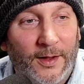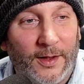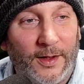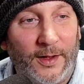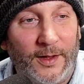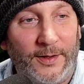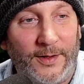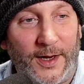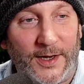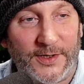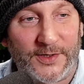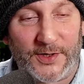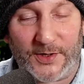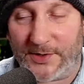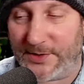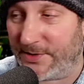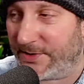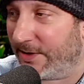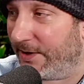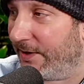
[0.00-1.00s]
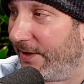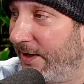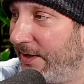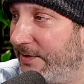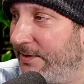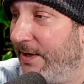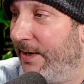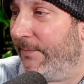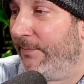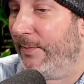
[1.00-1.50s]
Next Thursday it is.
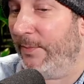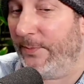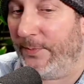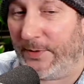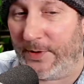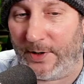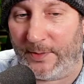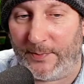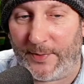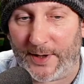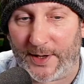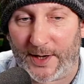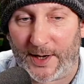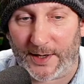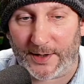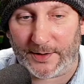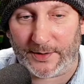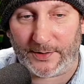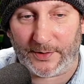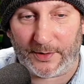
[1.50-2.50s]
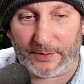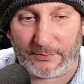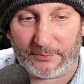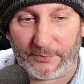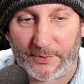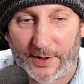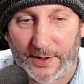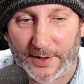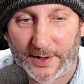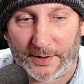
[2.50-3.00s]
Let me put it on my calendar
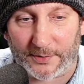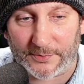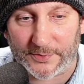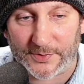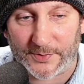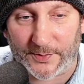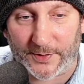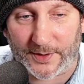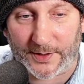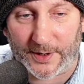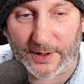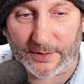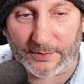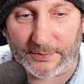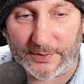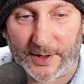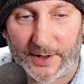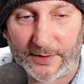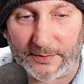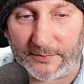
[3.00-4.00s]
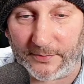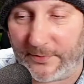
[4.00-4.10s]
right now so I know, Dave.